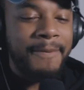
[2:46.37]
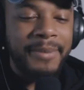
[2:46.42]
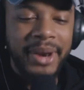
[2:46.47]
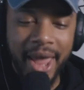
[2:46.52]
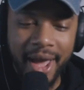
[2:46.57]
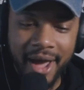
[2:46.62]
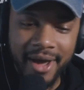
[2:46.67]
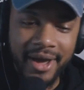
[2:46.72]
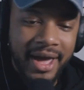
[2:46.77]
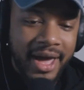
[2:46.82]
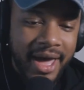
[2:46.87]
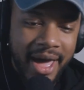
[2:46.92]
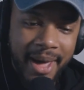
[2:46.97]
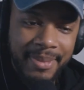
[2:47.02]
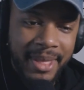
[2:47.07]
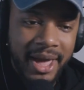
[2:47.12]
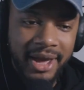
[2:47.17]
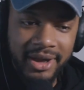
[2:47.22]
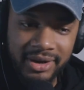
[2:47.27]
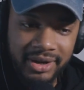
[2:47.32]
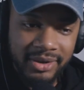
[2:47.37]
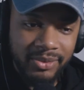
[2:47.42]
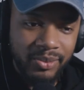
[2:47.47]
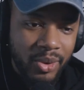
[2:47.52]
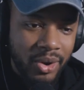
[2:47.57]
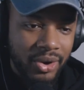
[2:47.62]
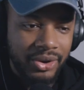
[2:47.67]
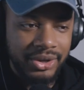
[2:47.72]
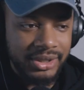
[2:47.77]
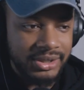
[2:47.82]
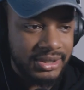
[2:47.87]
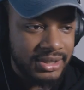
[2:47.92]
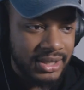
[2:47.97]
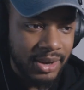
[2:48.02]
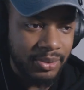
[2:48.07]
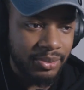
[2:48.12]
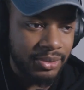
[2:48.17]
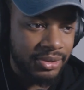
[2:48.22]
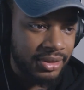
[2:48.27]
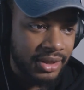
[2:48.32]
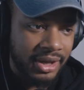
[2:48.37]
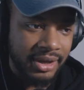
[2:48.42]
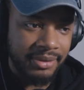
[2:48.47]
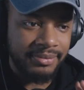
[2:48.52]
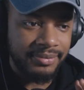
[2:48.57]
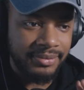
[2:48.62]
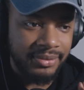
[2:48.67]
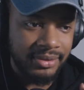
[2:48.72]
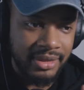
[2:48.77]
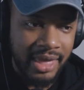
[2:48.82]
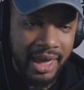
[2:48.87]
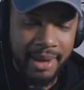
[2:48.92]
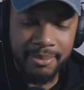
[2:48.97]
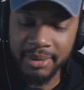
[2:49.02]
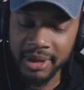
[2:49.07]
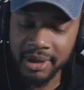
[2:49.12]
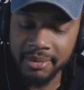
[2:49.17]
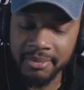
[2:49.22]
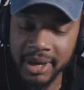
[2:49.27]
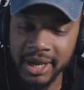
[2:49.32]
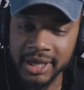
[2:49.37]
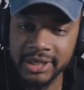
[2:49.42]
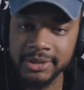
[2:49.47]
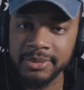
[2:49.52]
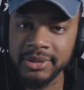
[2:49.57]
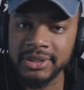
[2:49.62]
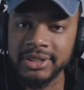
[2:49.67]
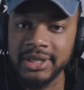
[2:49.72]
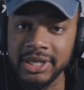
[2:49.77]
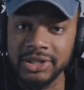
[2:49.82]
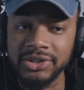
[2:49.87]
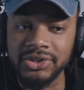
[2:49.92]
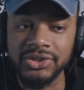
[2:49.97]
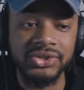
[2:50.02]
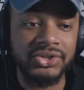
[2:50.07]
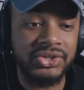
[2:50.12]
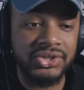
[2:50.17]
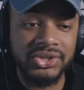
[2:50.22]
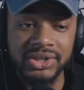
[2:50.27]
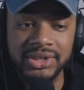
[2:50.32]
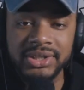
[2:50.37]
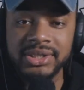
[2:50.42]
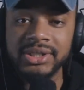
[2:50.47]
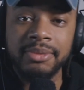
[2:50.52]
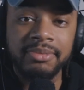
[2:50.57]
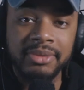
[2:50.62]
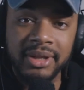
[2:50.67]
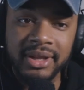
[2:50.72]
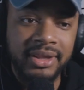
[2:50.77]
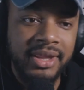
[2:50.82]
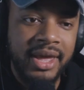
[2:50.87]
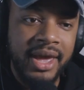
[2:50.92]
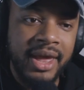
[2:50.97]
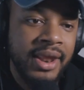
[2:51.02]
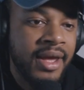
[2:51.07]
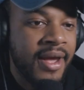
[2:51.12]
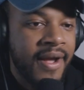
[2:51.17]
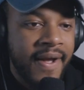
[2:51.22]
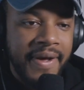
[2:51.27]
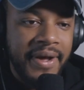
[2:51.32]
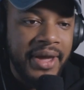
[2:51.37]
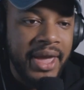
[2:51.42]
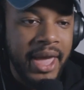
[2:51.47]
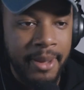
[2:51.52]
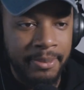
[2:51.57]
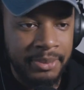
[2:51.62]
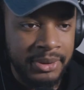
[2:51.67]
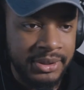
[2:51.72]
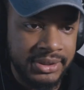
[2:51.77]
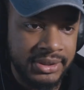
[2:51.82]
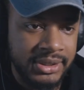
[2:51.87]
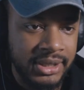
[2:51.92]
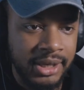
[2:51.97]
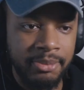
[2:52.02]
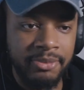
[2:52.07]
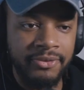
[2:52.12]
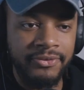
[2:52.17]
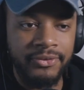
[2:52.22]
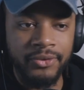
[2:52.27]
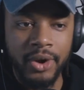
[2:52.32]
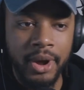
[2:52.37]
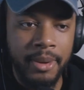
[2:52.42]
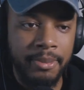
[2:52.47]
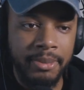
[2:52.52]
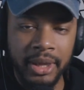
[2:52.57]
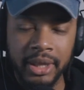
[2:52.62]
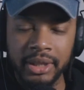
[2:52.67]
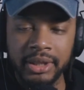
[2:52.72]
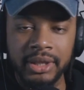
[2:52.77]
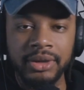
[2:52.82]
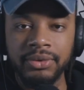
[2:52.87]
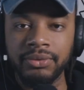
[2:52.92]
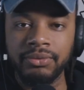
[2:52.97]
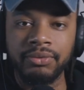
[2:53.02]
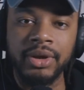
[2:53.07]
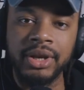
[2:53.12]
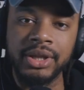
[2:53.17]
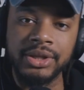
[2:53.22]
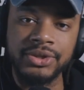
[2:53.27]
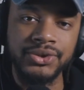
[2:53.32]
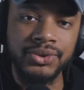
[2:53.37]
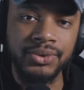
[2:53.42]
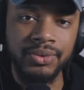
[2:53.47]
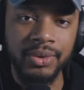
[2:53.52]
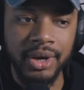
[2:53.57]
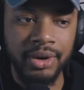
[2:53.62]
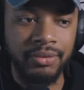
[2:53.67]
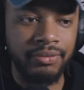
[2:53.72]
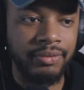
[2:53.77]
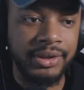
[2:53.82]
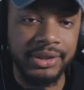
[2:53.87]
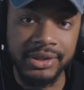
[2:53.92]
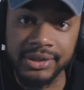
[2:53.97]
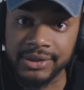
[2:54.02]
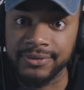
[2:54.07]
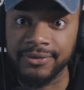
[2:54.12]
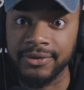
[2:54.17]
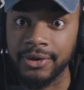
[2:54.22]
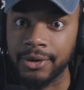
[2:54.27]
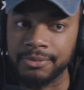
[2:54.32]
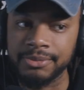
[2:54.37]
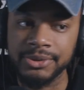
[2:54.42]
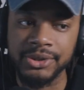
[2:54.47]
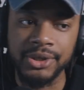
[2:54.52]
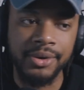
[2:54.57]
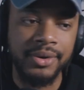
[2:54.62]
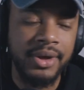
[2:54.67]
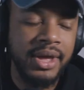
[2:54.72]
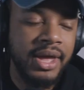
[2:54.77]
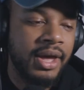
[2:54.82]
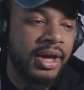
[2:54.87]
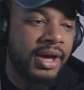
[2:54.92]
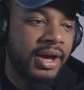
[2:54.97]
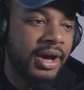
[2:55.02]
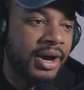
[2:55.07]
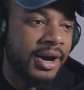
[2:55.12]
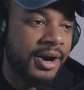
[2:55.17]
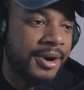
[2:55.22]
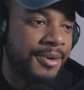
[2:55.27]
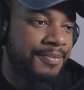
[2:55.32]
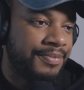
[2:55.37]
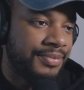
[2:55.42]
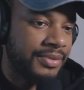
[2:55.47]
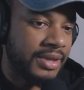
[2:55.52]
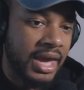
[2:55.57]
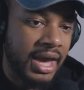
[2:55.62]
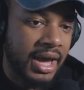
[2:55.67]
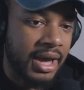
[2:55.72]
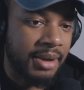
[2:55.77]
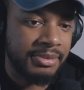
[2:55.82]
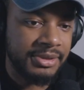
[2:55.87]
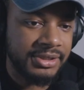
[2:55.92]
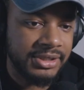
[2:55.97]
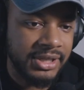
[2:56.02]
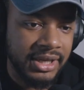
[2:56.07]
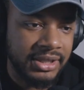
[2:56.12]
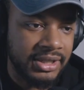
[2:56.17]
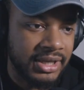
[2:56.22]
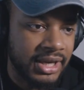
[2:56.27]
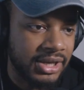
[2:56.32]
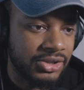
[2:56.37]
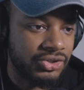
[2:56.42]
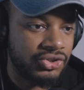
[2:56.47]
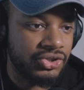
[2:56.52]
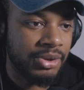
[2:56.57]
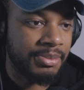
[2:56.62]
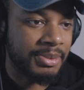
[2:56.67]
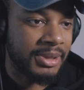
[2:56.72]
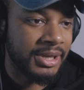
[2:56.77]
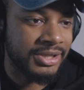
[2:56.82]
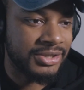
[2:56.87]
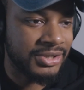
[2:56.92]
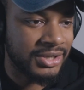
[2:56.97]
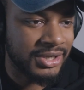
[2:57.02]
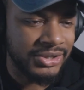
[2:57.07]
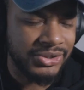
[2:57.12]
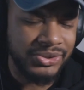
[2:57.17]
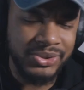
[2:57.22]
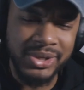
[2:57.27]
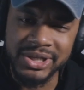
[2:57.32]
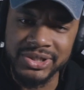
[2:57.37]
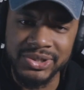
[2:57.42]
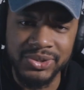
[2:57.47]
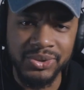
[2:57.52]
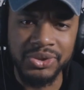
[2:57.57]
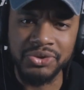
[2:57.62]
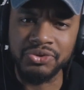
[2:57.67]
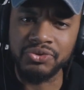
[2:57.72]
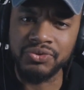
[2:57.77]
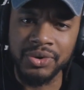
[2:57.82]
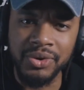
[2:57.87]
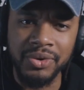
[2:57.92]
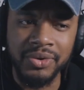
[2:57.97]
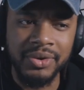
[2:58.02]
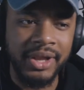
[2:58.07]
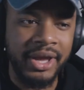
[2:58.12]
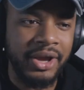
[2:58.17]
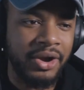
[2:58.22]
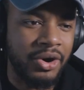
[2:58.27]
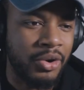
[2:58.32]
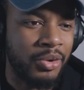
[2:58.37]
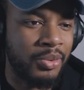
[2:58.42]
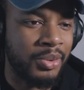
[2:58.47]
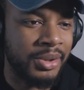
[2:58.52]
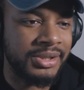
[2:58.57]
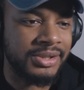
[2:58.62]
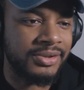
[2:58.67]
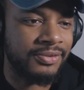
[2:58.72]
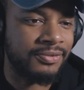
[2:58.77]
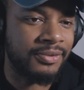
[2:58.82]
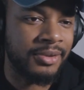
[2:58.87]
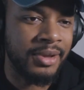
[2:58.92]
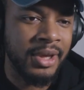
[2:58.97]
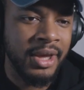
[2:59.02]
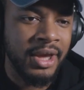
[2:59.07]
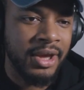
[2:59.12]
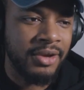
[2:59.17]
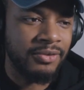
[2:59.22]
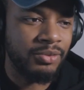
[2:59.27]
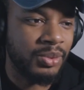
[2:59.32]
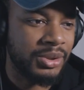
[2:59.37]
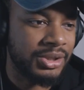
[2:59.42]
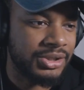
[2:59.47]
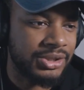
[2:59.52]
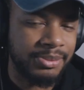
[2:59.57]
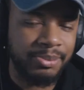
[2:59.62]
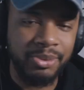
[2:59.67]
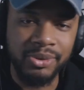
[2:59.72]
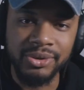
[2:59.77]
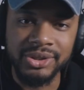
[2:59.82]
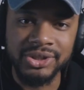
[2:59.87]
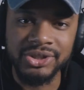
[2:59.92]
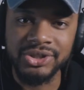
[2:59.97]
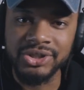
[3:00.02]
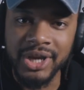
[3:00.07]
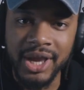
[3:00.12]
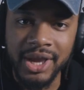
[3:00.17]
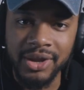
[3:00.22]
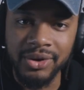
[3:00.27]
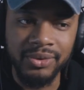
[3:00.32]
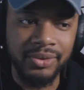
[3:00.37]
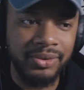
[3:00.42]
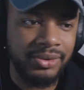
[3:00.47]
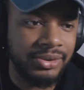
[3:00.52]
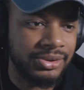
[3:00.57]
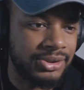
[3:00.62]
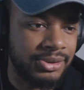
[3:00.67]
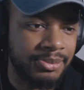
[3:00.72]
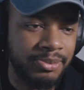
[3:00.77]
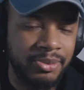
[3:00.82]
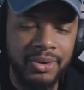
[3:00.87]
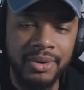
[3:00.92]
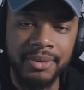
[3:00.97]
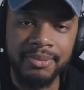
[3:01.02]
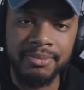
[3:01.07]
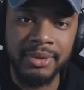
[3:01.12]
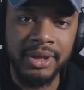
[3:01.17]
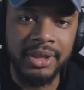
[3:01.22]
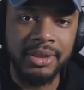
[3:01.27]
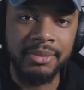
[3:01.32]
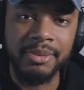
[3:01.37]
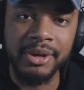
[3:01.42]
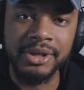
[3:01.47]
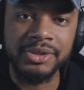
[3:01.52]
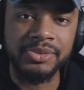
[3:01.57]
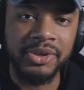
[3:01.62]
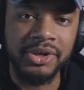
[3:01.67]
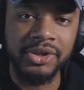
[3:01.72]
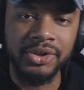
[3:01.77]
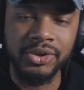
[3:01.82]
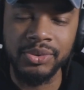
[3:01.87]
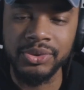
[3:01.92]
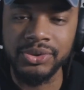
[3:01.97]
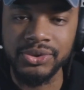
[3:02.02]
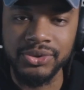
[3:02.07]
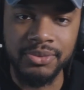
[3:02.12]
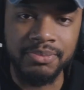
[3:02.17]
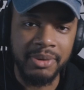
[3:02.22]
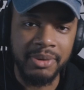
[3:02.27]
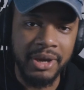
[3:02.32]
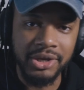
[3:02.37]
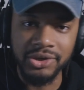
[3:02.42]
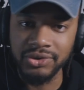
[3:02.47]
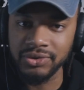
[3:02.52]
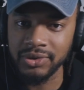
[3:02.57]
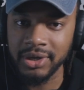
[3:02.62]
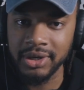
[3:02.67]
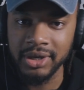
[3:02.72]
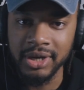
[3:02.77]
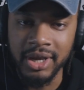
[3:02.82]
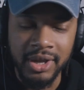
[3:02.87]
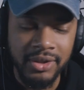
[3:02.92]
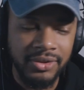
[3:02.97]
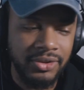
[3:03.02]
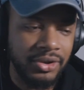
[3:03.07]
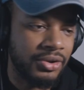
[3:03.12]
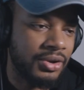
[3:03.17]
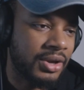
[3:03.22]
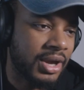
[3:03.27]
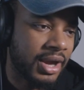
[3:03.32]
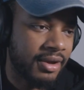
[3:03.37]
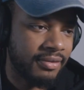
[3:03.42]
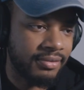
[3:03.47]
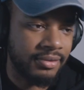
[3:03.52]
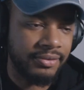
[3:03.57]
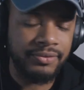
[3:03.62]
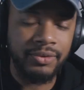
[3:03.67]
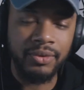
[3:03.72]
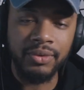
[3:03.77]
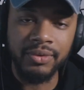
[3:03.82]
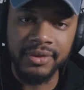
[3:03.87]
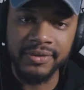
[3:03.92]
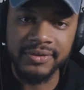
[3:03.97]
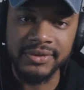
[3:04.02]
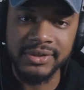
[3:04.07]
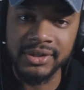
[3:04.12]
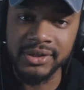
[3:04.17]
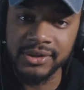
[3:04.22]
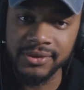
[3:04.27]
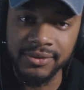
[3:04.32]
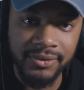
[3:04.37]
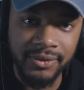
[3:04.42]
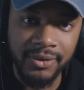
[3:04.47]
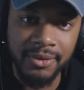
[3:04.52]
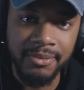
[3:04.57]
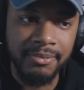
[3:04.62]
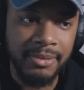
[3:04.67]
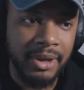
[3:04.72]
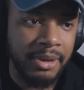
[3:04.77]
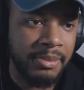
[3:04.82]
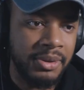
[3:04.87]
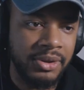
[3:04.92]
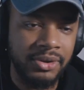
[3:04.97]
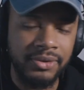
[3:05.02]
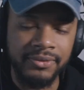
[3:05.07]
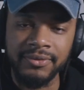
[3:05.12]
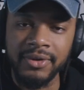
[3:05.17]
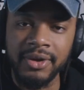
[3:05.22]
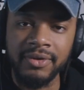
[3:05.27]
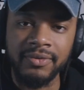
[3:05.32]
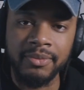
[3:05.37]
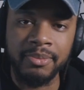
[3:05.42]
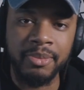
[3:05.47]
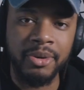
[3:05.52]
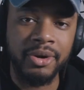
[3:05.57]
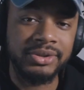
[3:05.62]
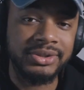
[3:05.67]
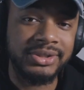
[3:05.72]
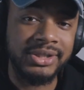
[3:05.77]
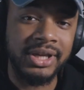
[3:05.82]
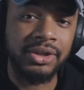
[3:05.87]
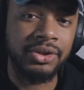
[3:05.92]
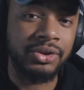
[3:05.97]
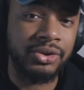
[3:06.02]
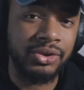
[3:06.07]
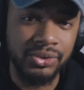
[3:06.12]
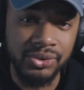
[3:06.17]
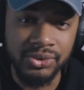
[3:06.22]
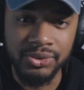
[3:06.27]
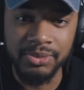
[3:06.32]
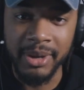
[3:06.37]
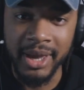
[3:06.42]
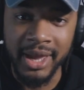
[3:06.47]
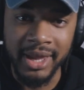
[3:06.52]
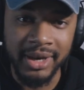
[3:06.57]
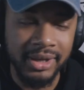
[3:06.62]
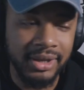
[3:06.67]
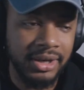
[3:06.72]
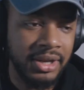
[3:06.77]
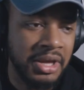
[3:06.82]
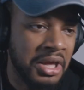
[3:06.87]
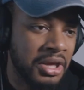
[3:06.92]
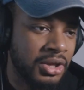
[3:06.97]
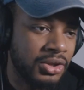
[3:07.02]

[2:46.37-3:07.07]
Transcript: But I, I'm not going to walk into that with like that being my expectations. It's just something that I happen to see before I'm like getting ready to uh, rent this film. So um, yeah, I'm excited to kind of jump into this. You guys know the drill. Like always, if you want to support this channel or support me, the best way to do it is Patreon. There you can have the full length to this film. Maybe your favorite part's not in the YouTube edit.